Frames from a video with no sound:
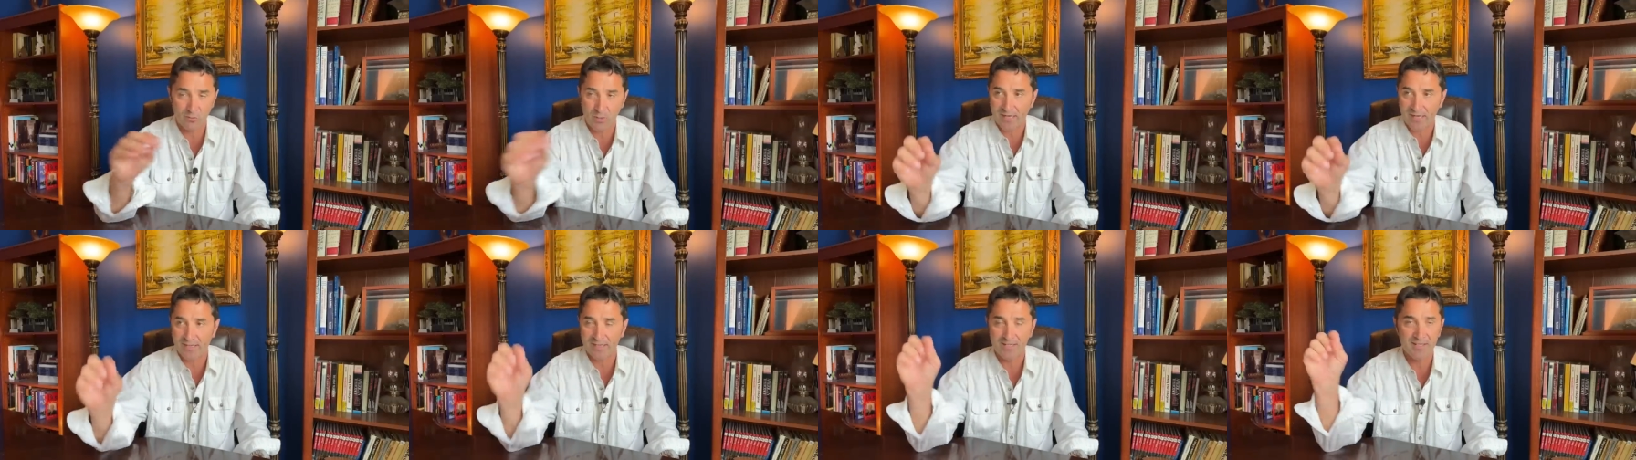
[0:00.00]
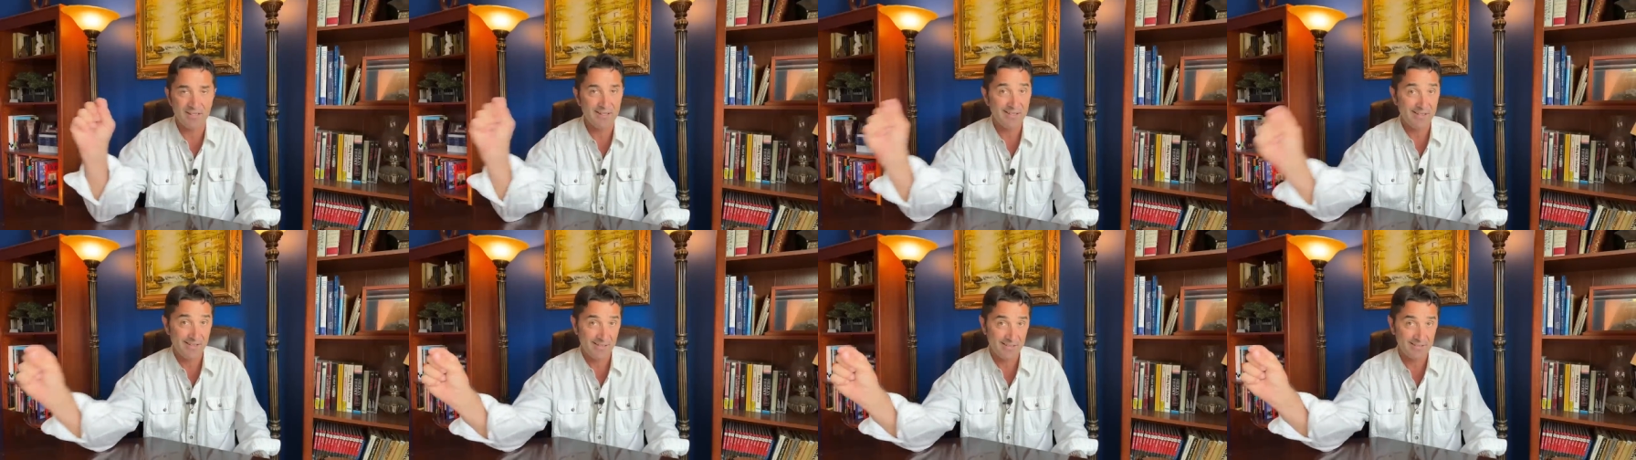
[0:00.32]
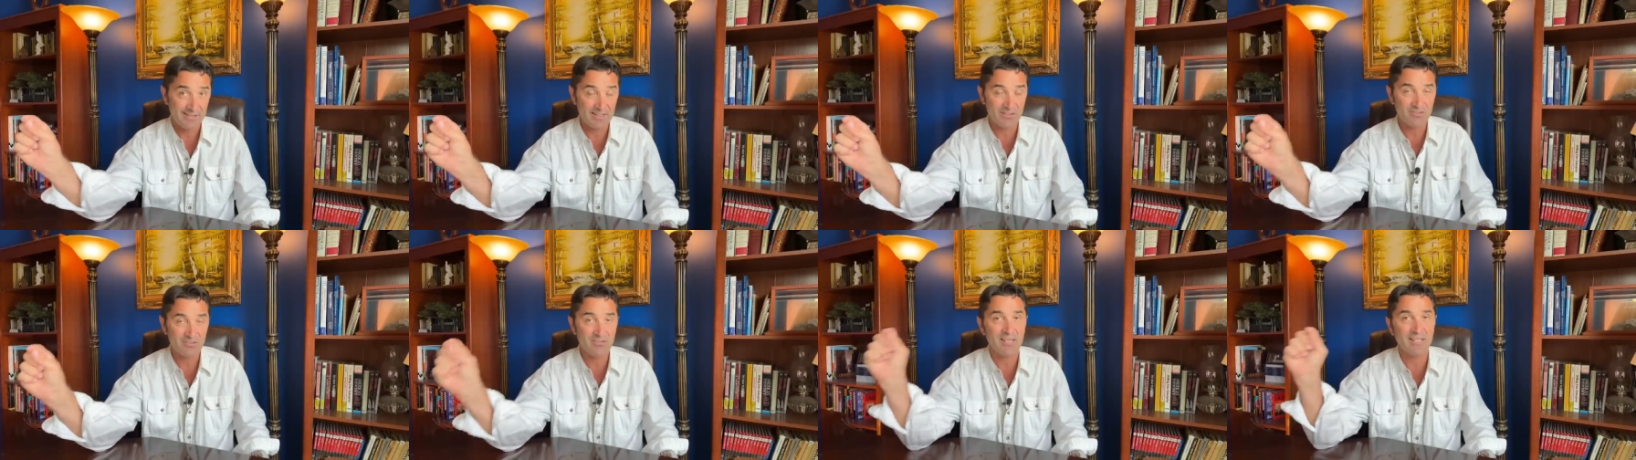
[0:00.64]
One,
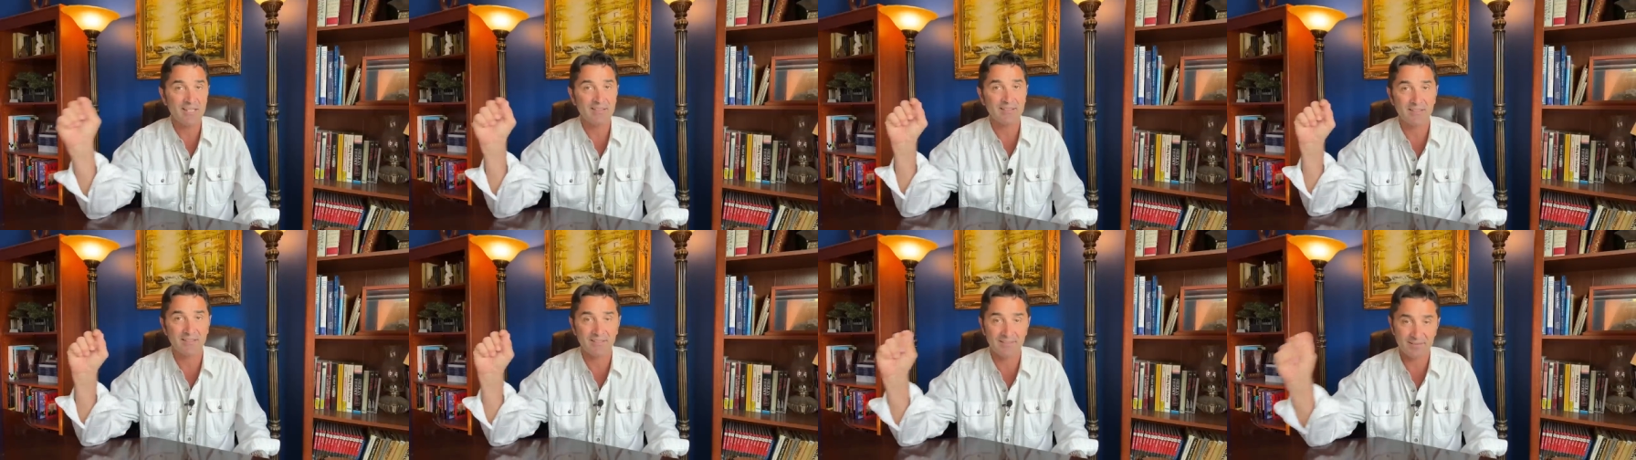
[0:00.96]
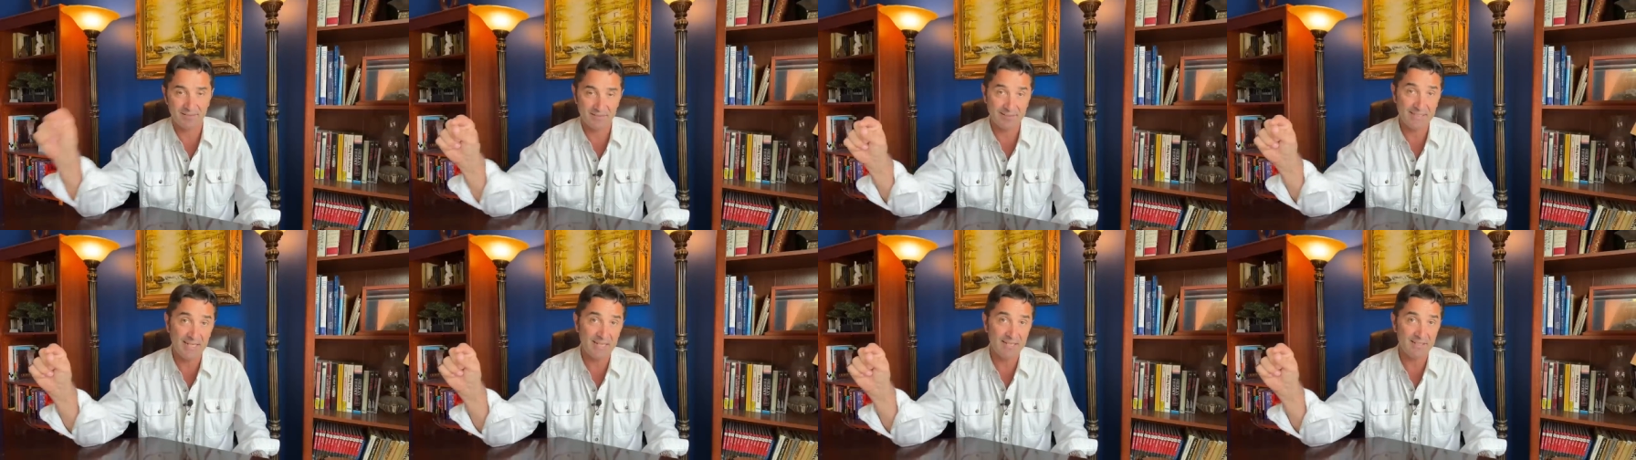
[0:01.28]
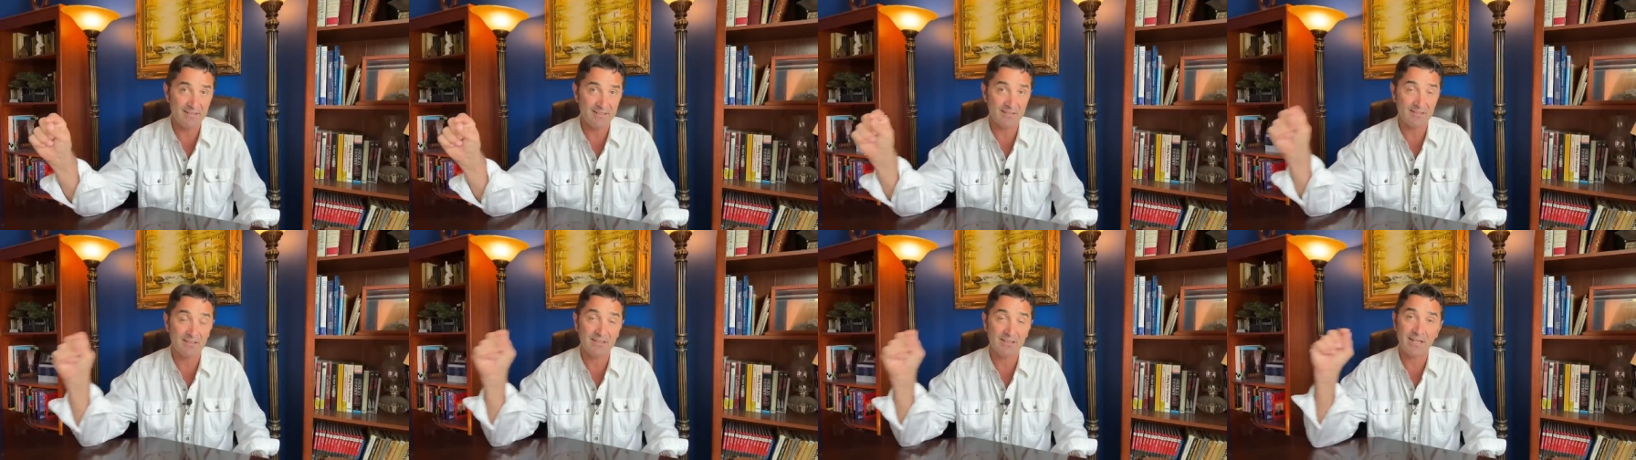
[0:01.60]
they said
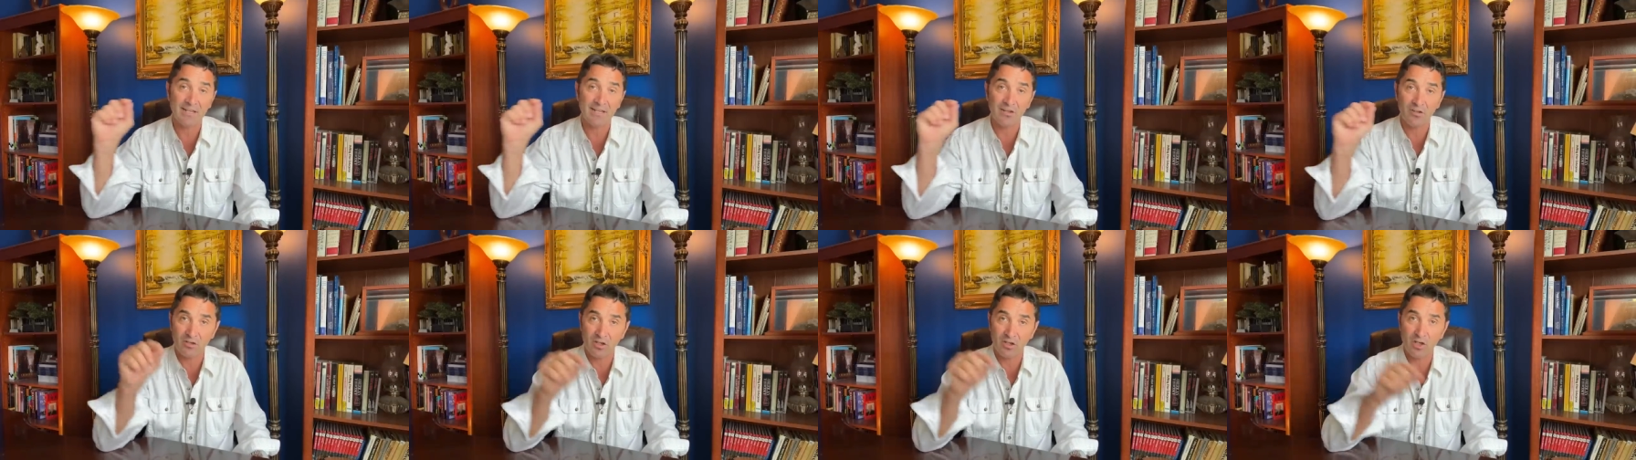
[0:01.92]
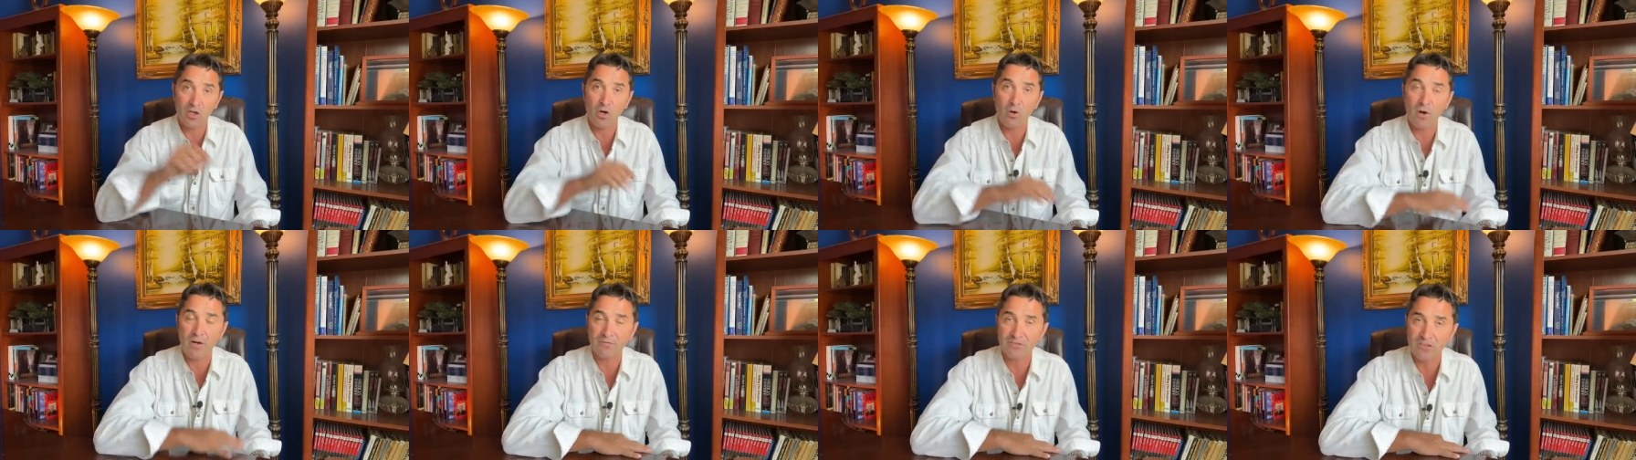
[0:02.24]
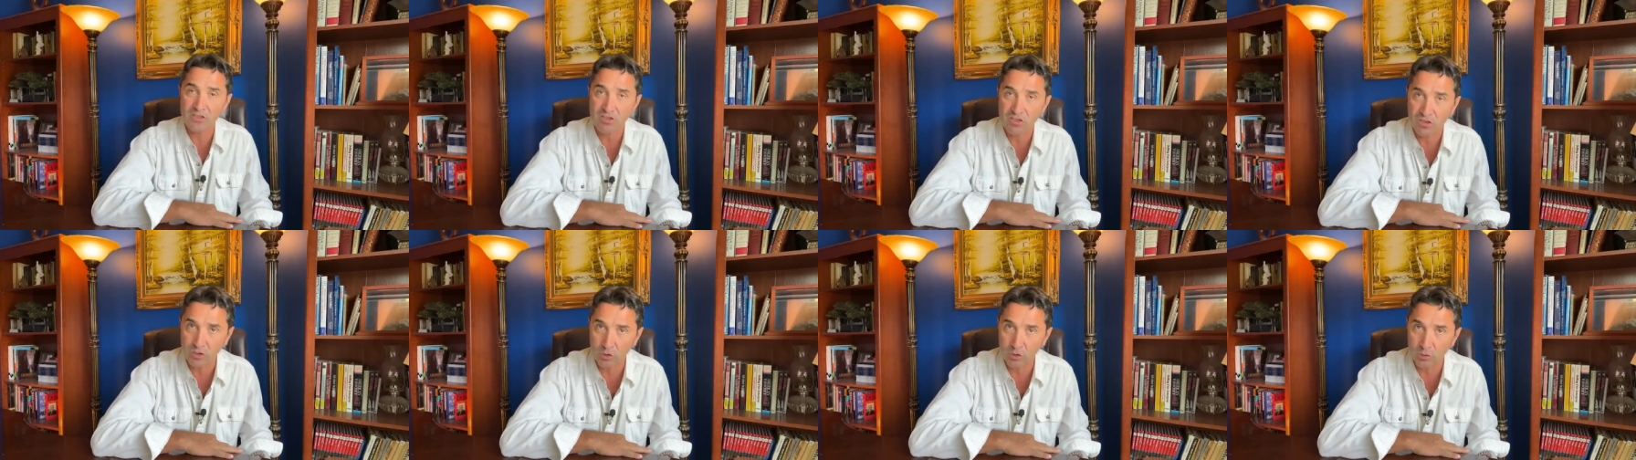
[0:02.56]
they're going to go
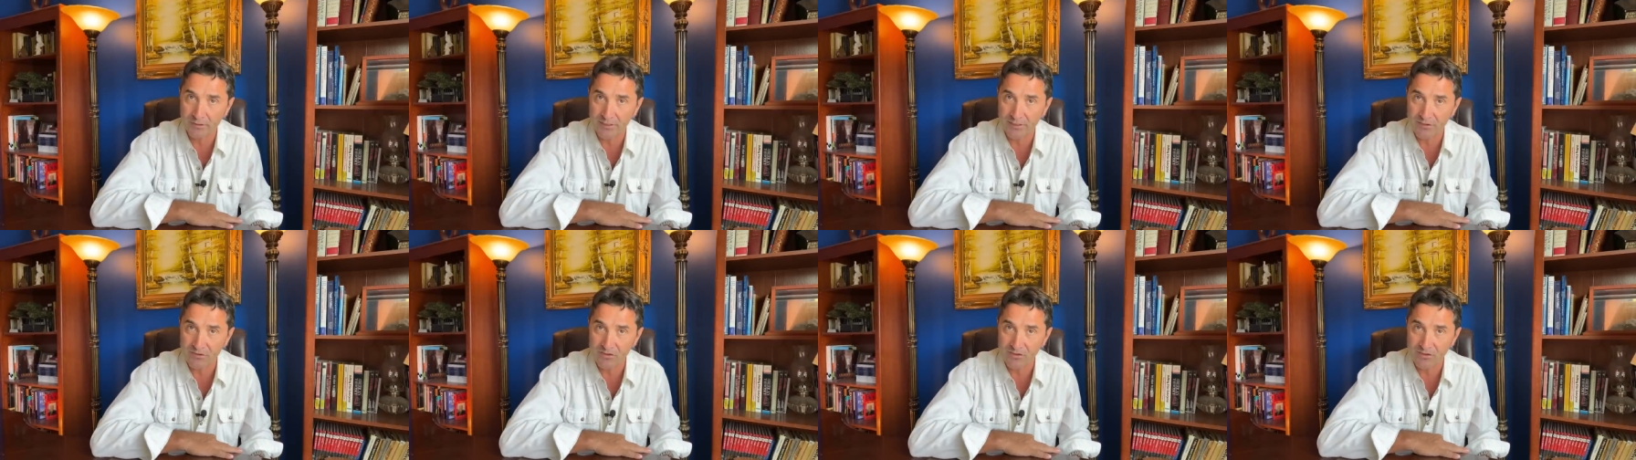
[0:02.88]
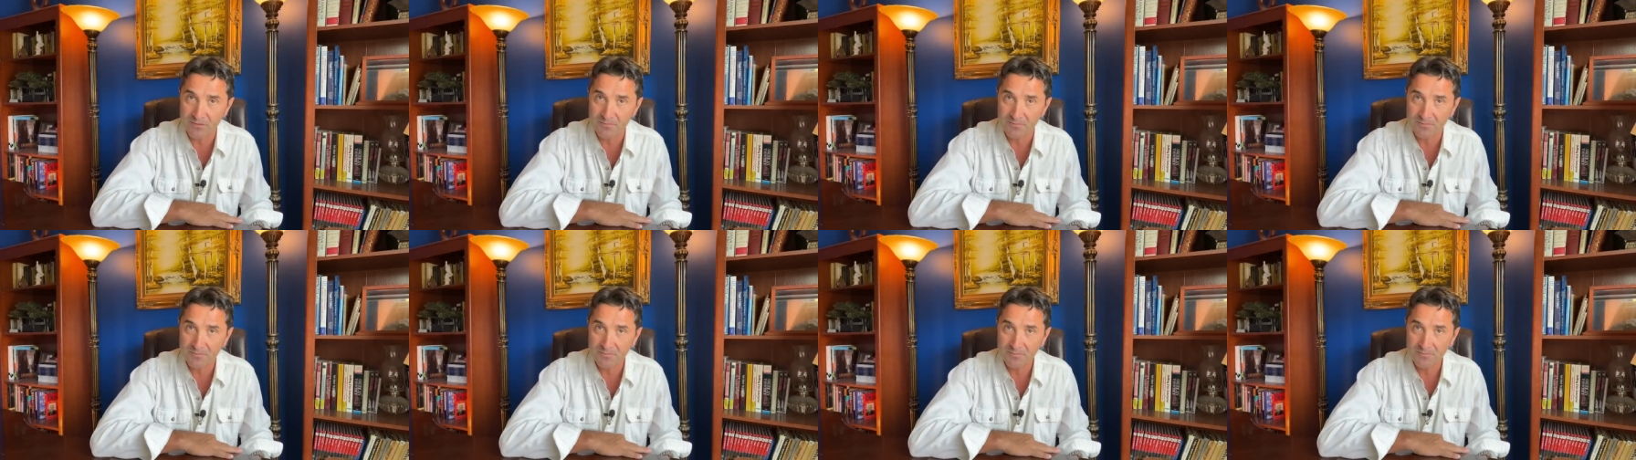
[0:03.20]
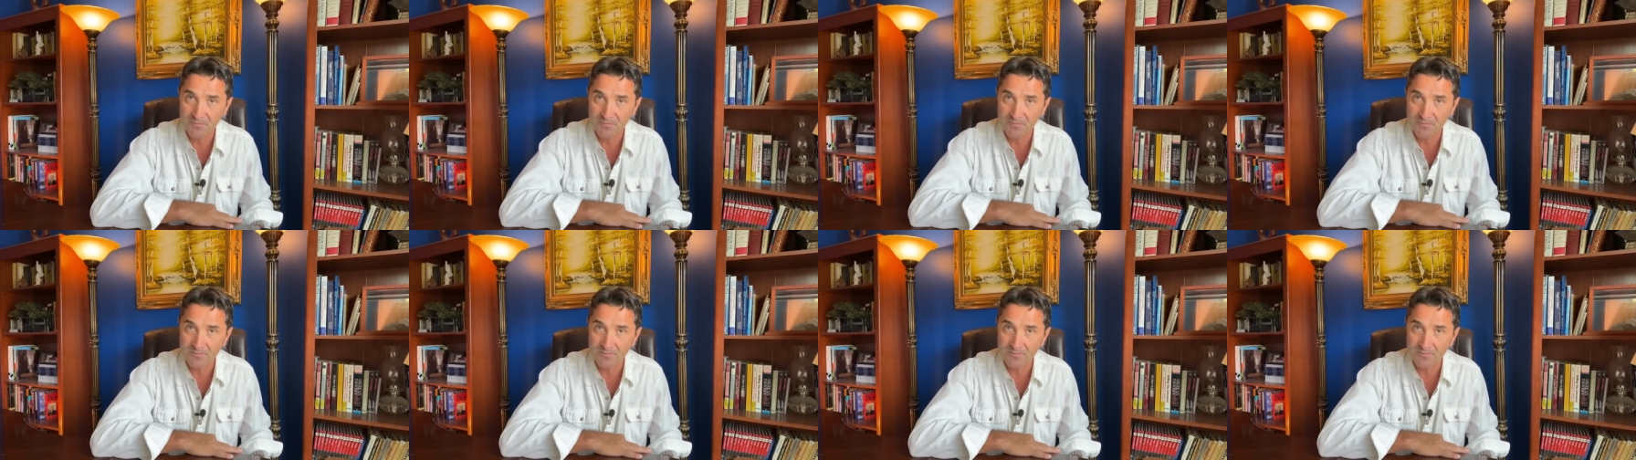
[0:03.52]
after students,